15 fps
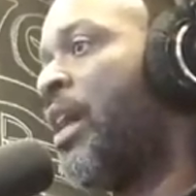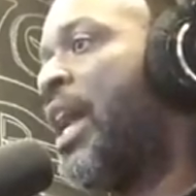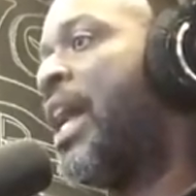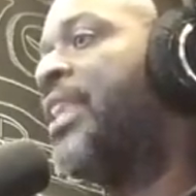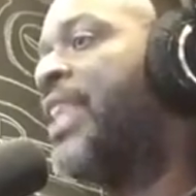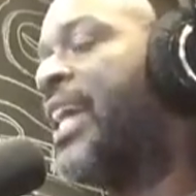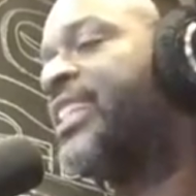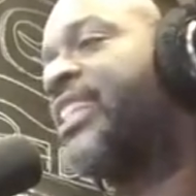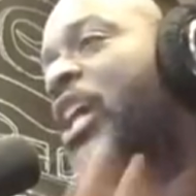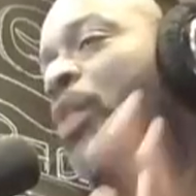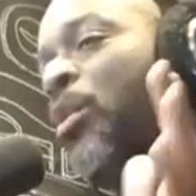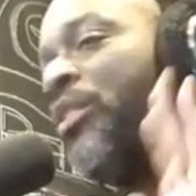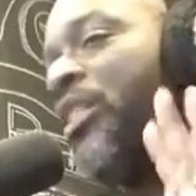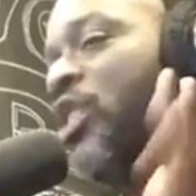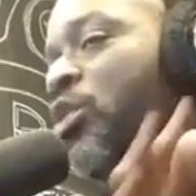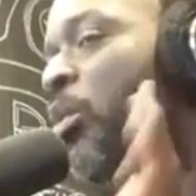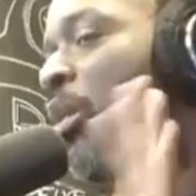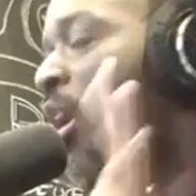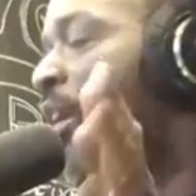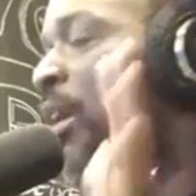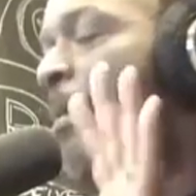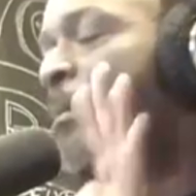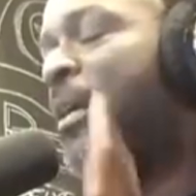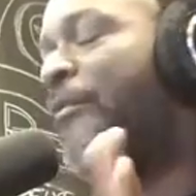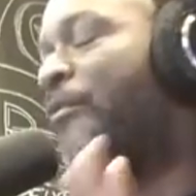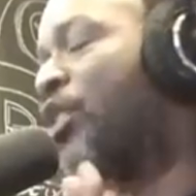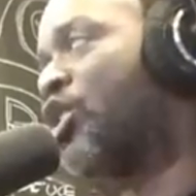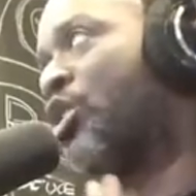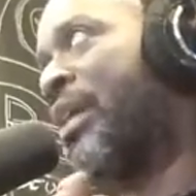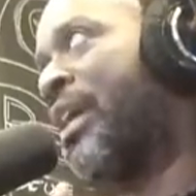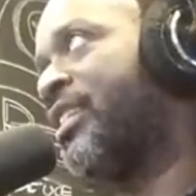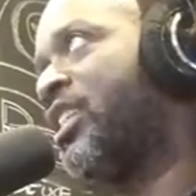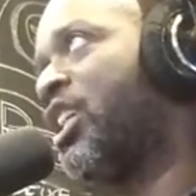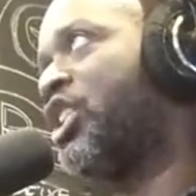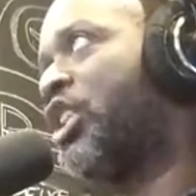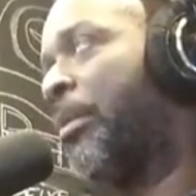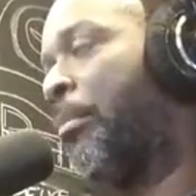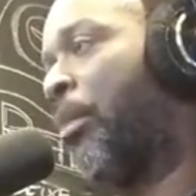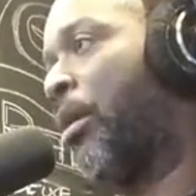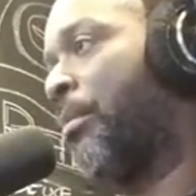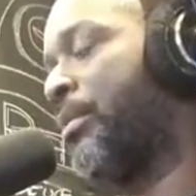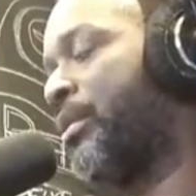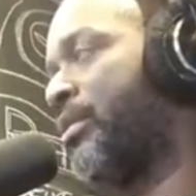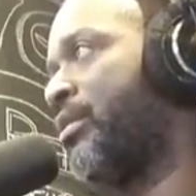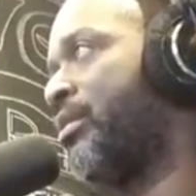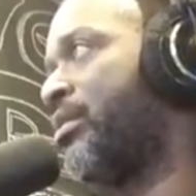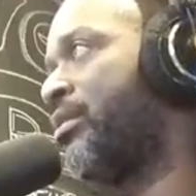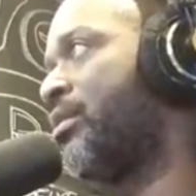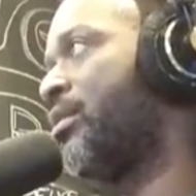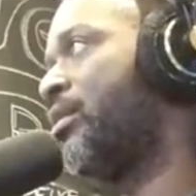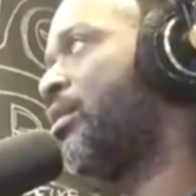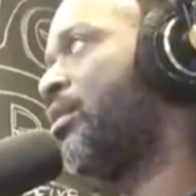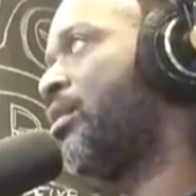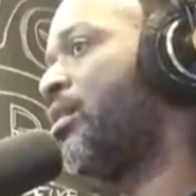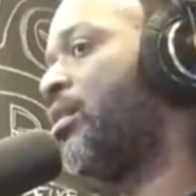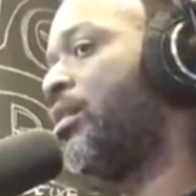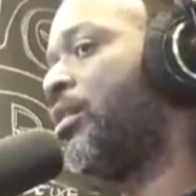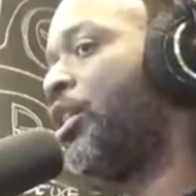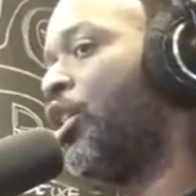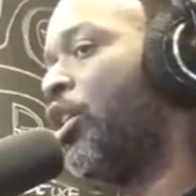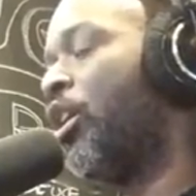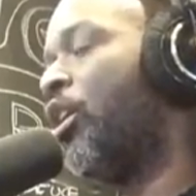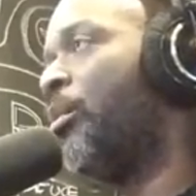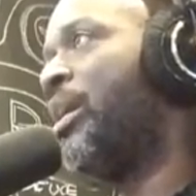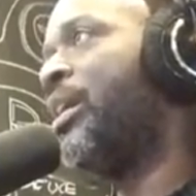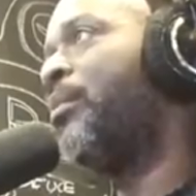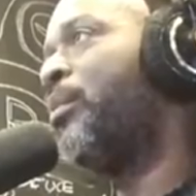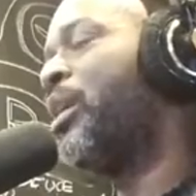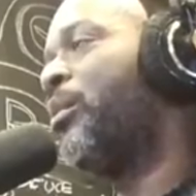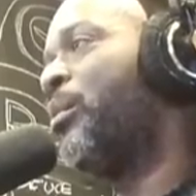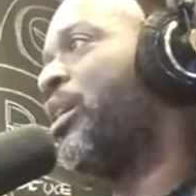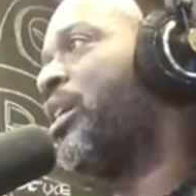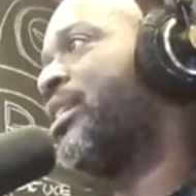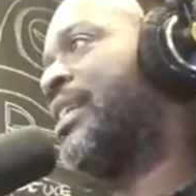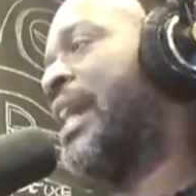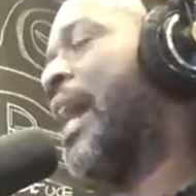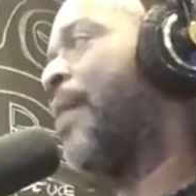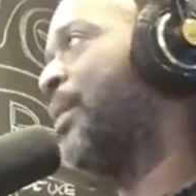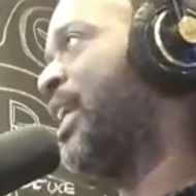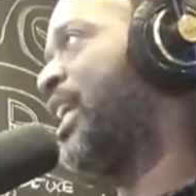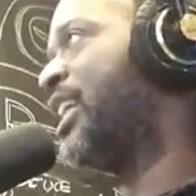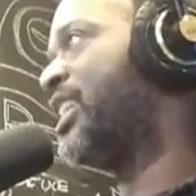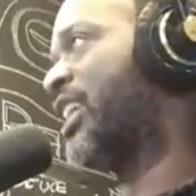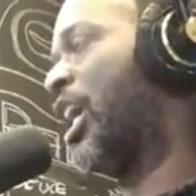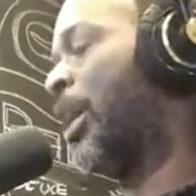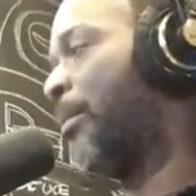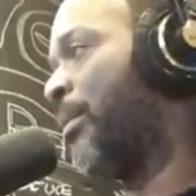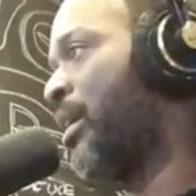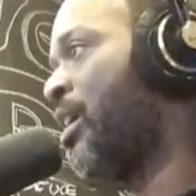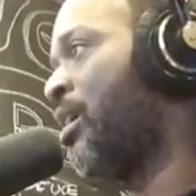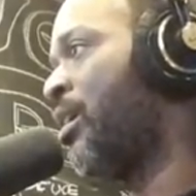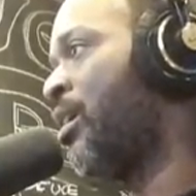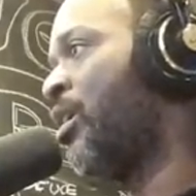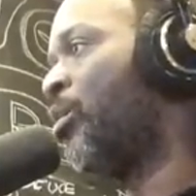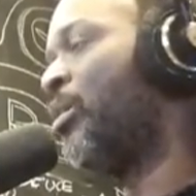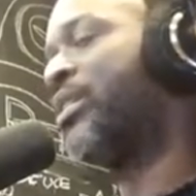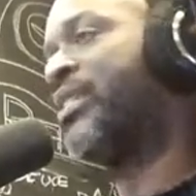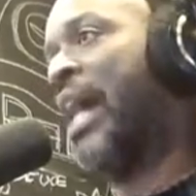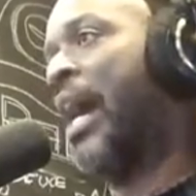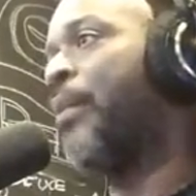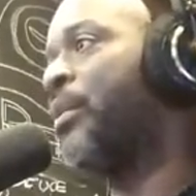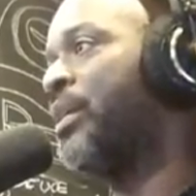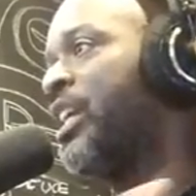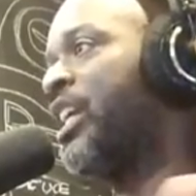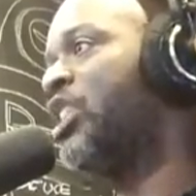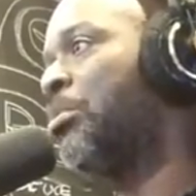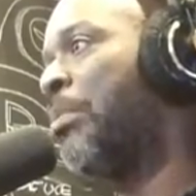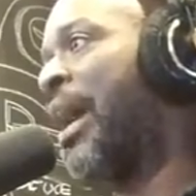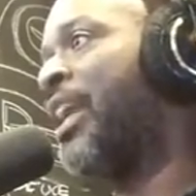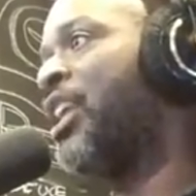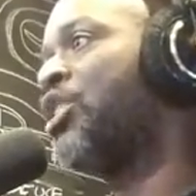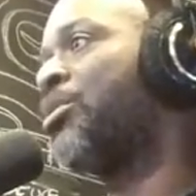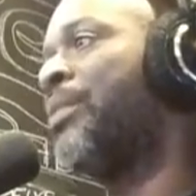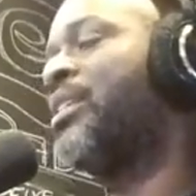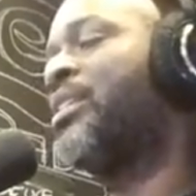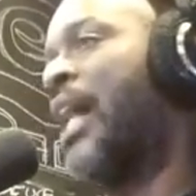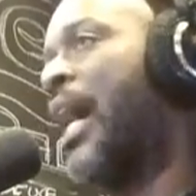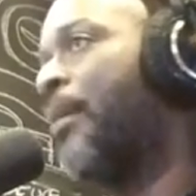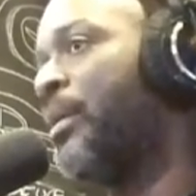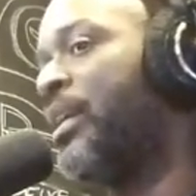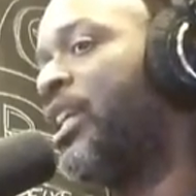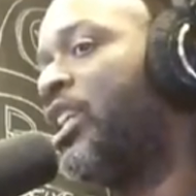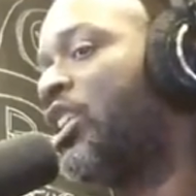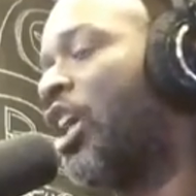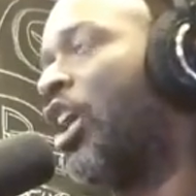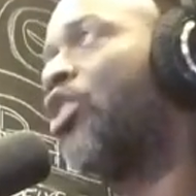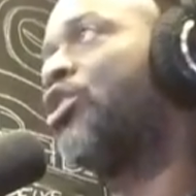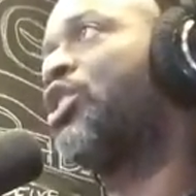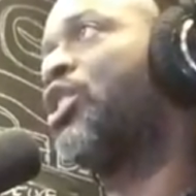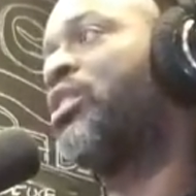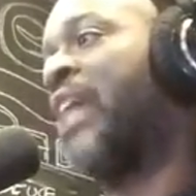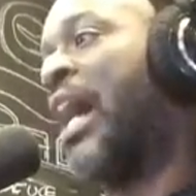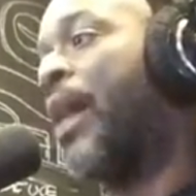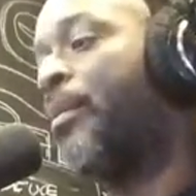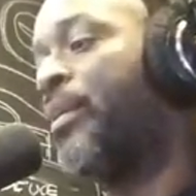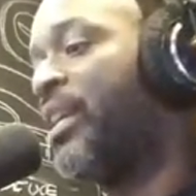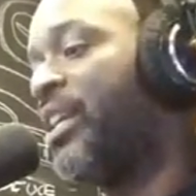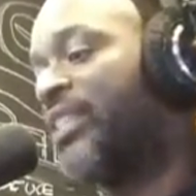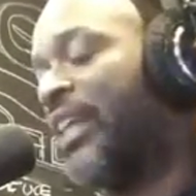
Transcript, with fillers: And they said, well, this will only be for transition purposes. You know, we, we, we're a Taiwanese company with Taiwanese management, Taiwanese culture, Taiwanese,